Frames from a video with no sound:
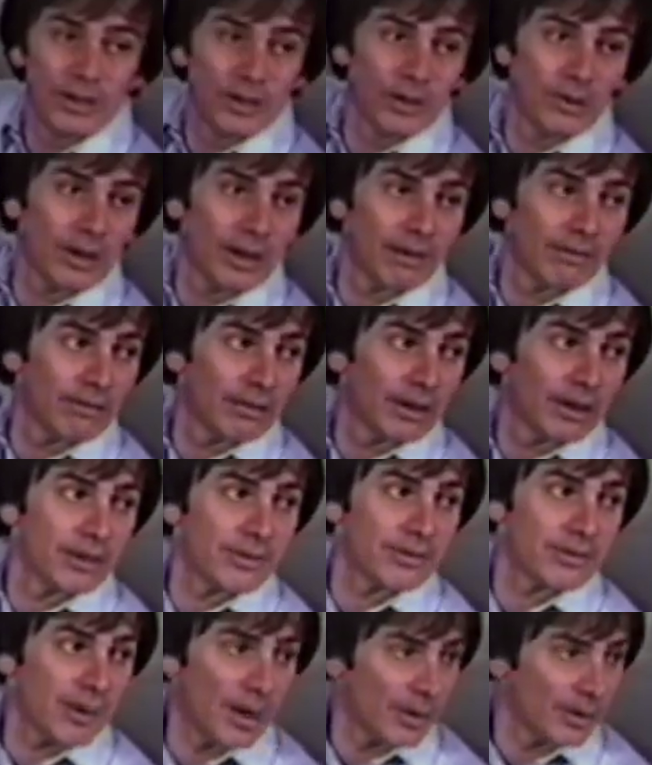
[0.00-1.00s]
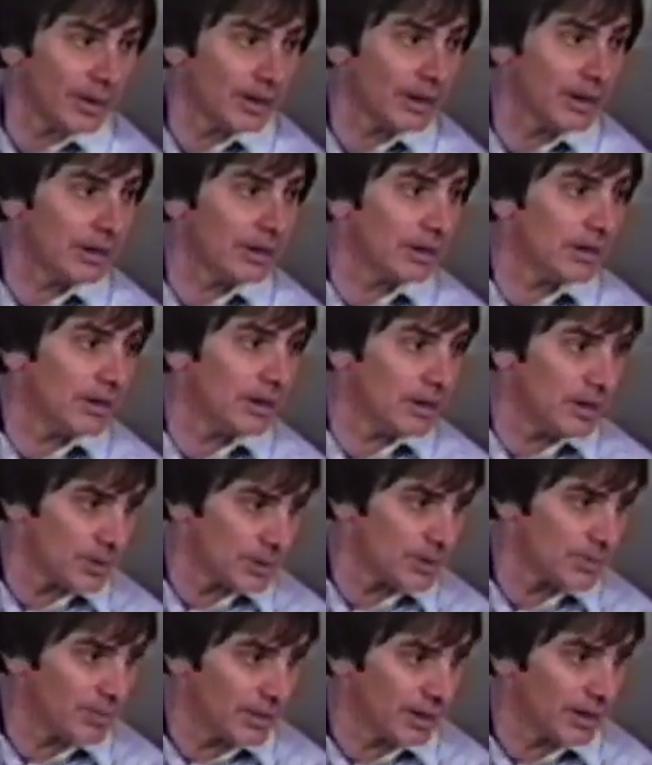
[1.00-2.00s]
you have authority in your
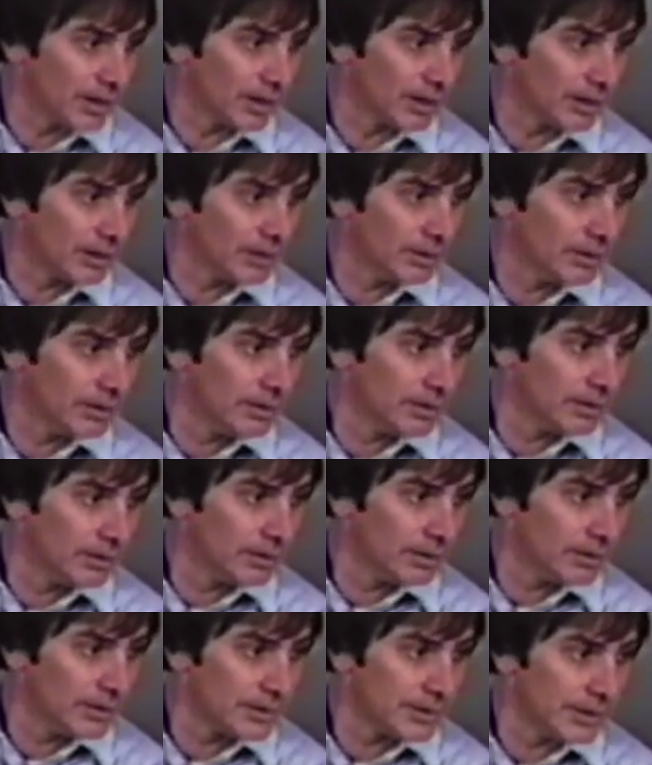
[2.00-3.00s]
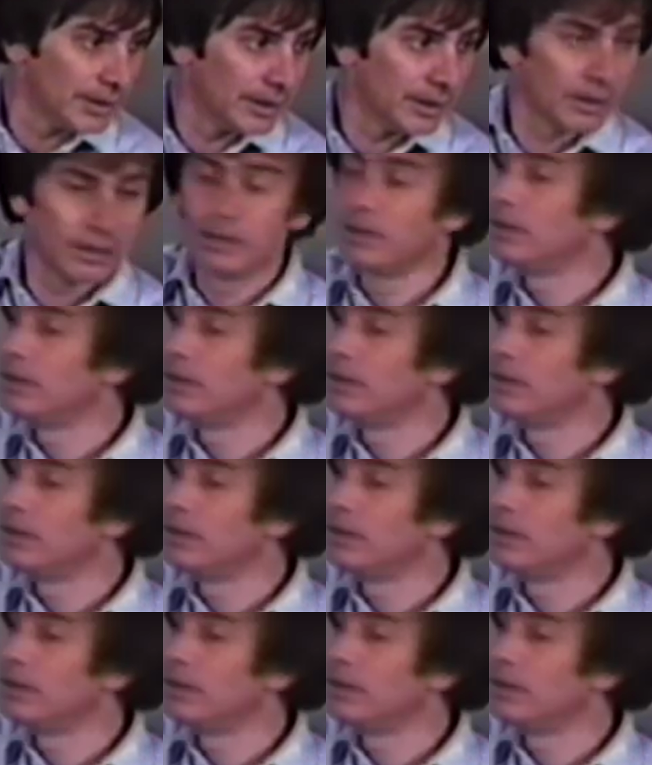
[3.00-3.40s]
speaking. See?